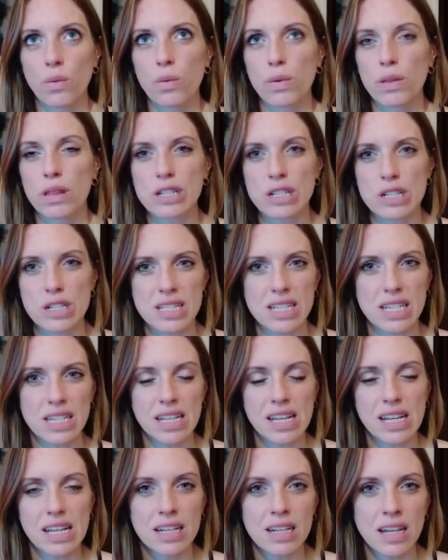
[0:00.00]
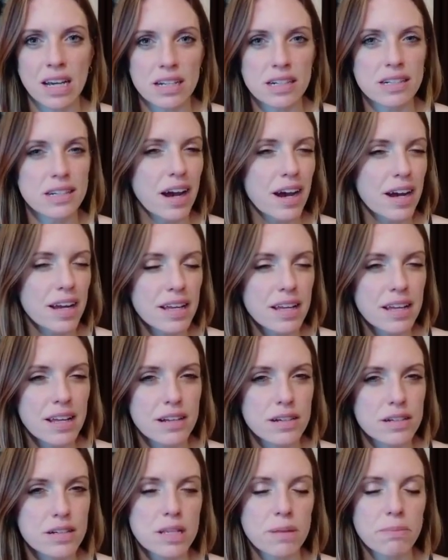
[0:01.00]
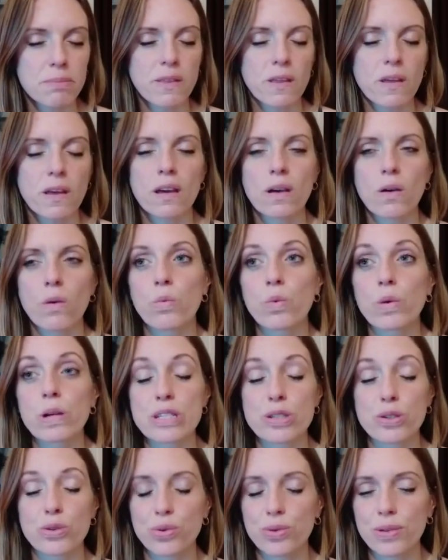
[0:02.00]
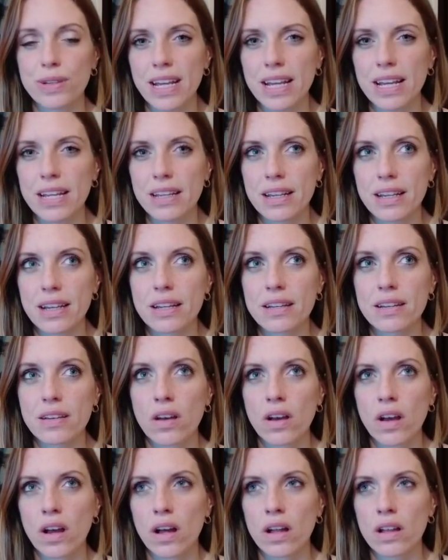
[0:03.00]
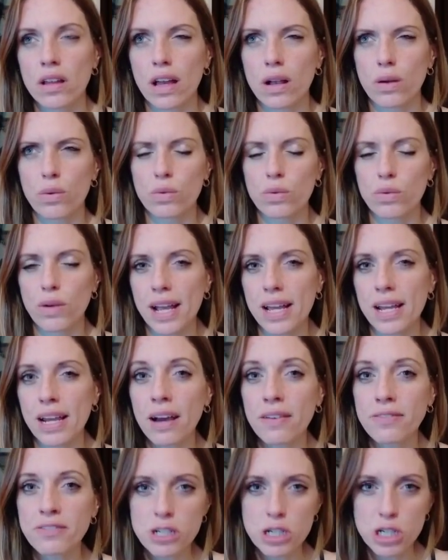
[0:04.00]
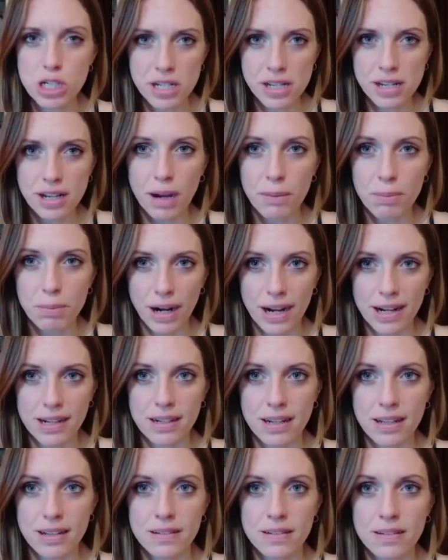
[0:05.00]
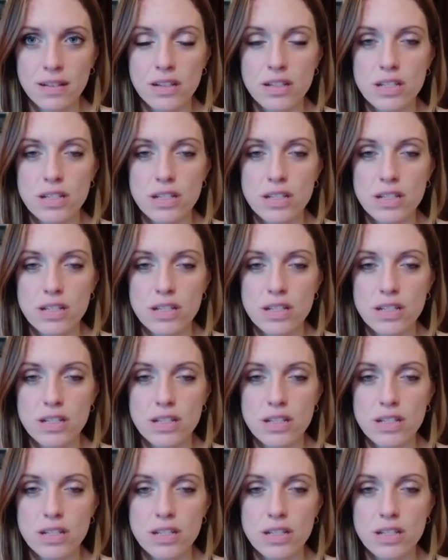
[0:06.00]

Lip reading: with just an E, not an IE or something, was created like right after she got pregnant.